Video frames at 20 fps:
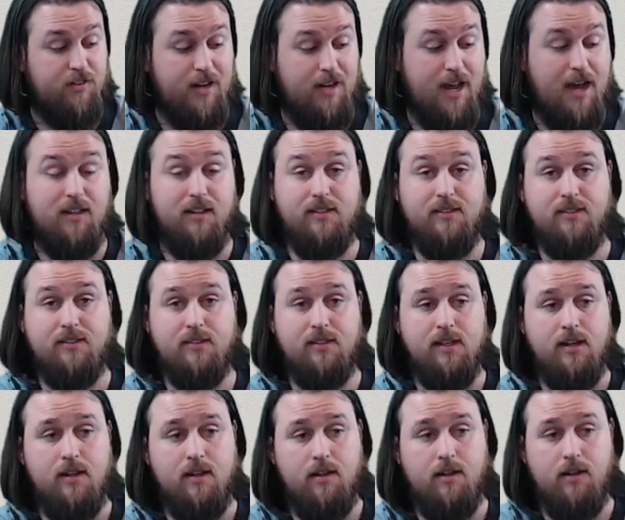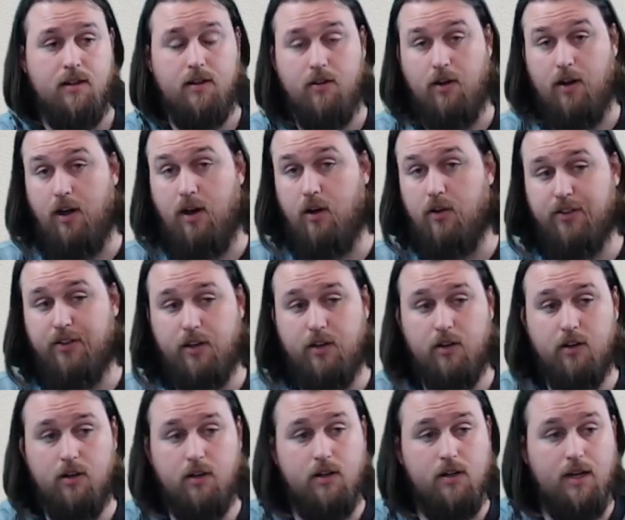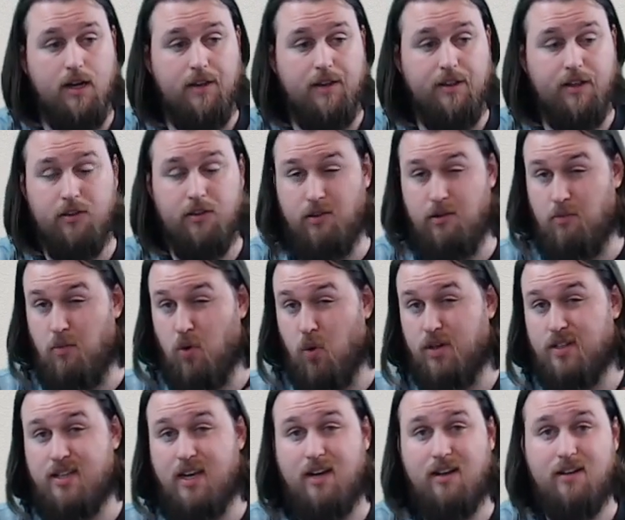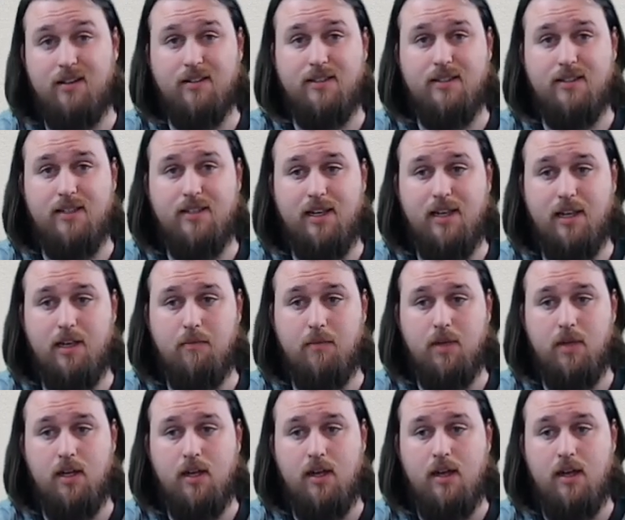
Dallas. They're healthier. I think they're the more talented team.